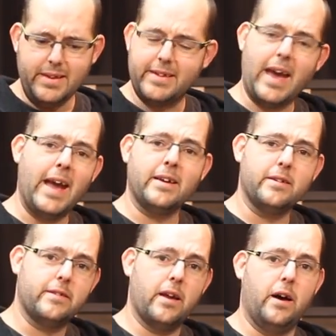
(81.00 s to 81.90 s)

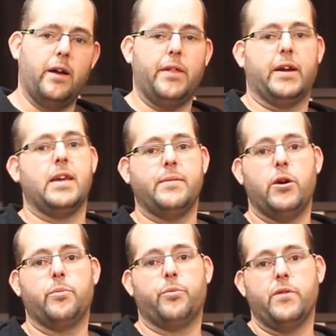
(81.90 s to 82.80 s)
gangs that
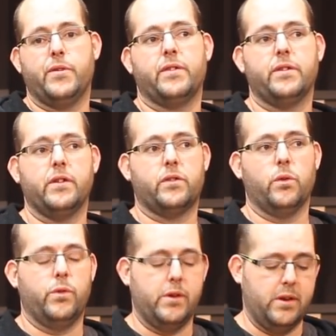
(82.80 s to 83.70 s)
came out previously,
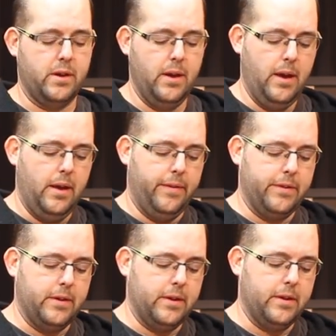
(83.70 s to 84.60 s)
so the
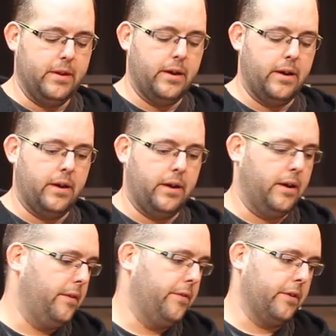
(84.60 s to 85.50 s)

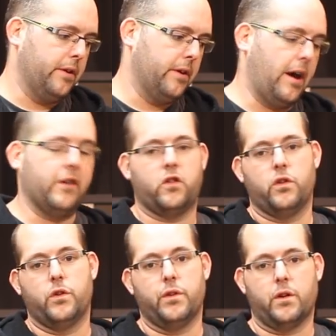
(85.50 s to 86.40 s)

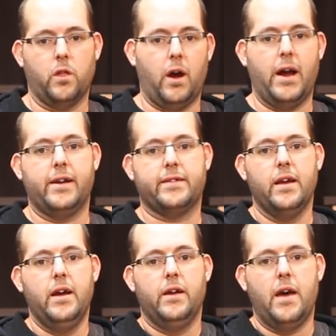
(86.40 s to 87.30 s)
Escher, the
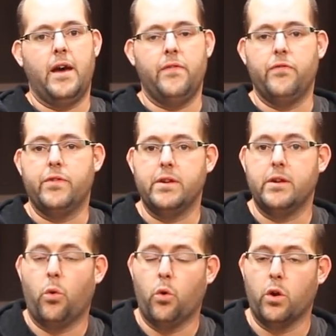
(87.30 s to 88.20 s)
Goliaths, and
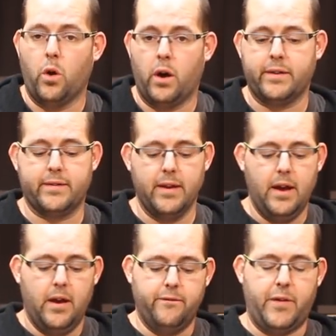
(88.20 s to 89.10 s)
the Orlocks,
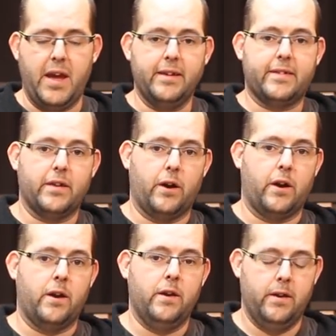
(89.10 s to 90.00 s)

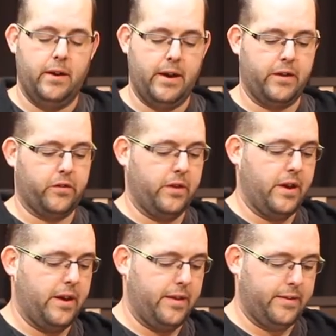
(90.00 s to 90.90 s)
Saar actually
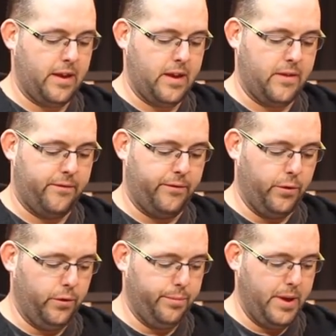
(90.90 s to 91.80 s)
has a
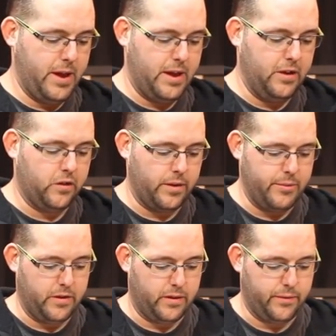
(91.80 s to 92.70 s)
full page. Let
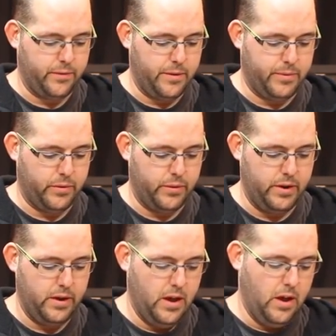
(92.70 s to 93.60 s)
me just flip to
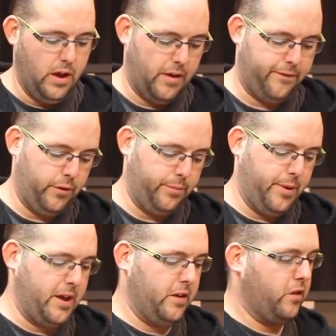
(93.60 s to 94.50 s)
it. A full
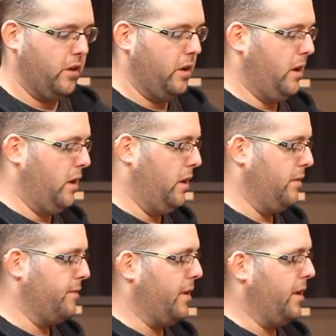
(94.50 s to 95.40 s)
page
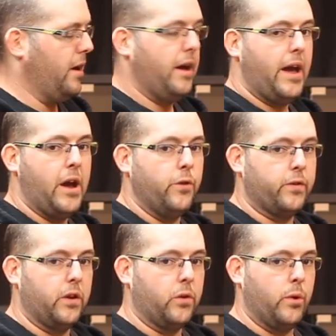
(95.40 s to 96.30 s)
of
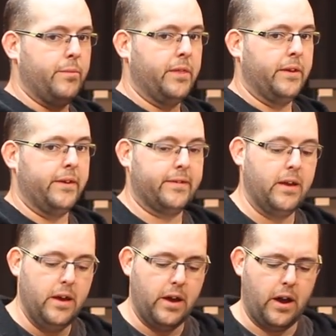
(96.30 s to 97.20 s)
house equipment
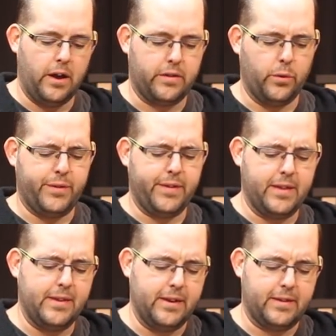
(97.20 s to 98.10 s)
lists. So it's
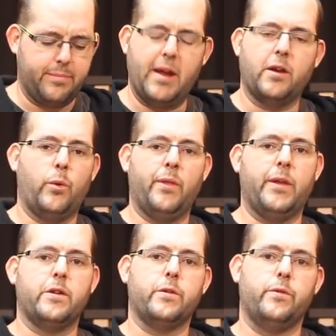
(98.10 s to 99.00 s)
like the expanded one
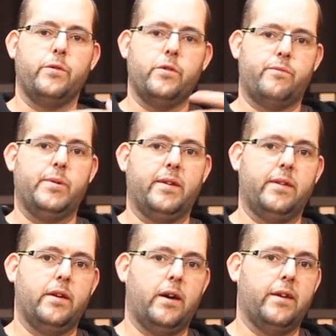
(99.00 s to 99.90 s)
that you've
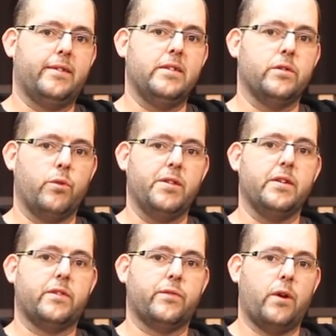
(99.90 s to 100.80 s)
been seeing
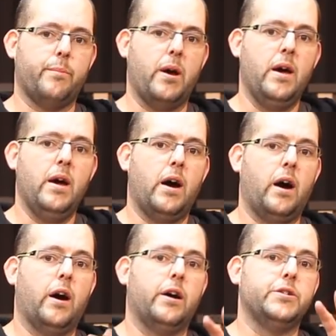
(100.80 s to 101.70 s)
released from
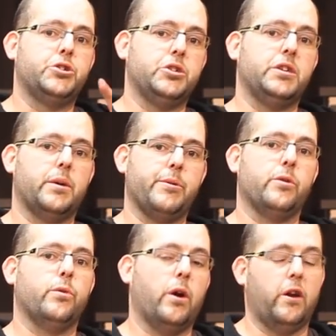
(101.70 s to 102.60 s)

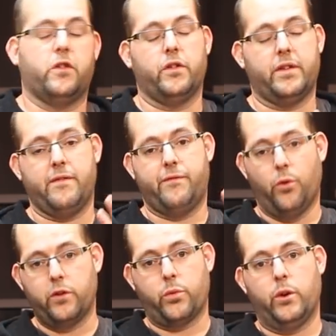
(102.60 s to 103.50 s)
GW, I should say
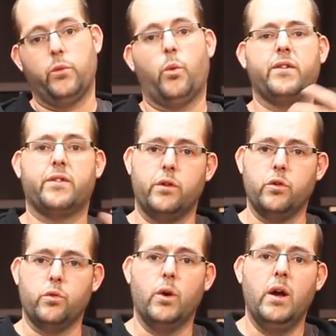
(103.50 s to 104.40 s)
Forge World, once the
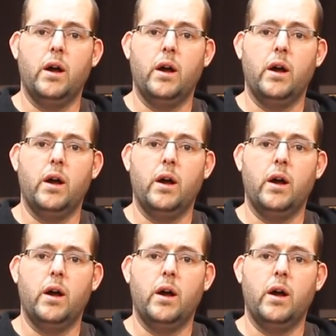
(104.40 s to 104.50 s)
new